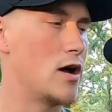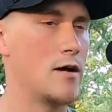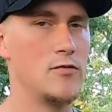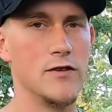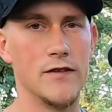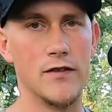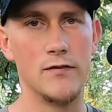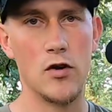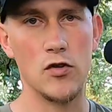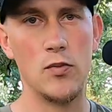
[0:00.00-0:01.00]
options as
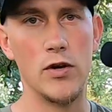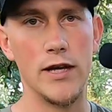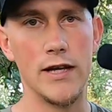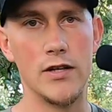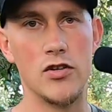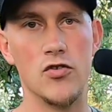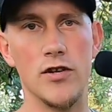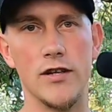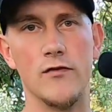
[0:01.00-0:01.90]
far as putting it into trees.